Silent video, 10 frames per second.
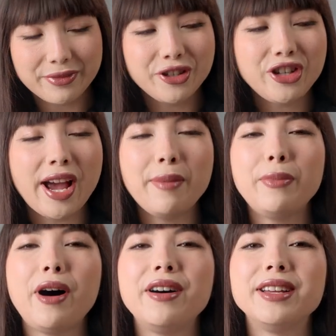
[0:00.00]

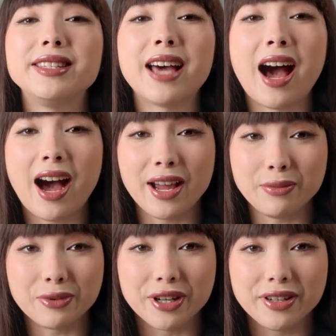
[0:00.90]
Chatbot is
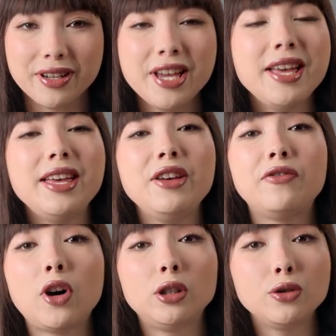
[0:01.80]
hybrid. It
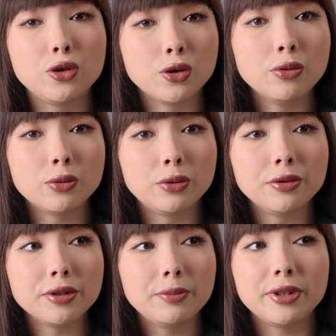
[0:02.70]
follows your
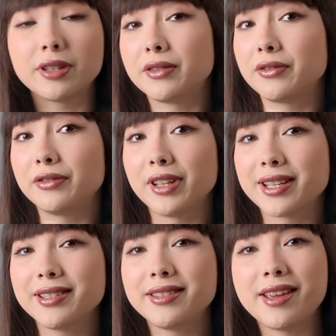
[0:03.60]
rules, but can
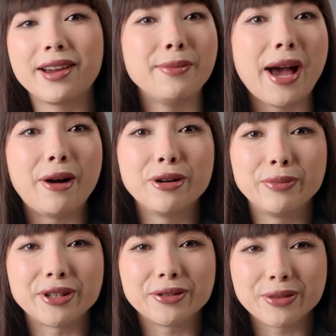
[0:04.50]
flex its A I-powered
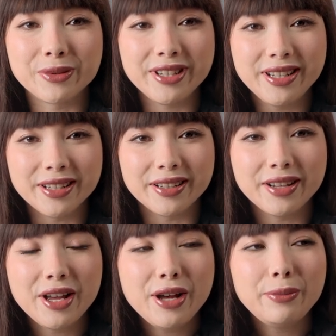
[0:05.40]
muscles when needed,
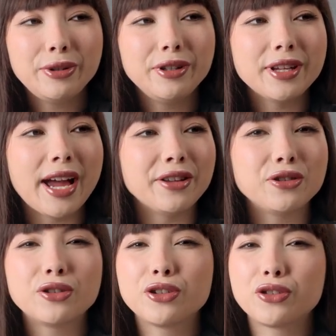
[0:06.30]
pulling
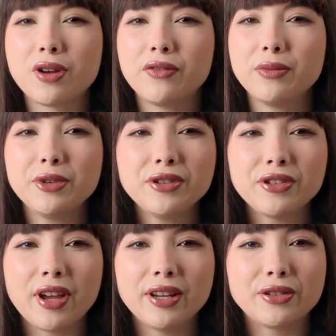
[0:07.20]
answers straight from your
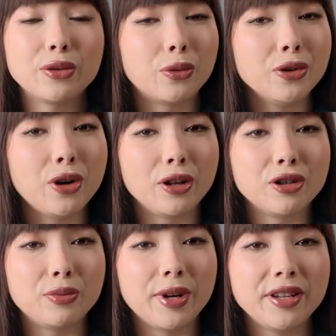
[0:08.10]
site or
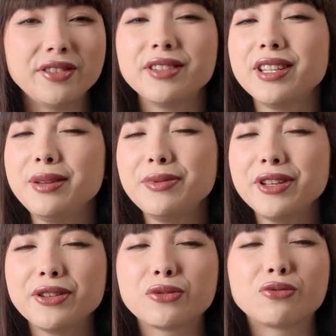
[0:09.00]
knowledge base to keep
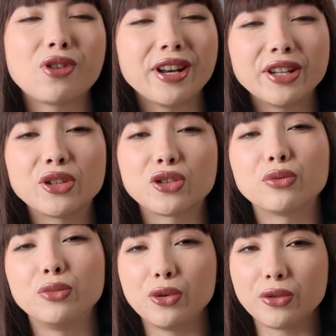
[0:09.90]
things running
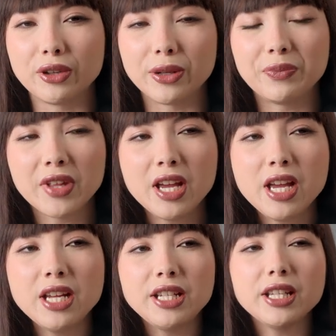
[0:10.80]
smoothly.
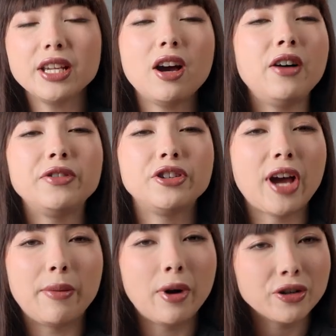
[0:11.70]
To kick off your
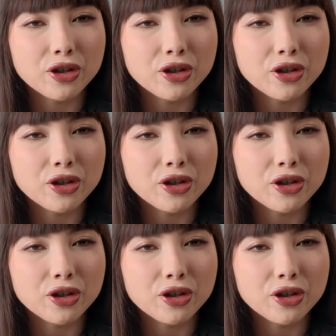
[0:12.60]
chatbot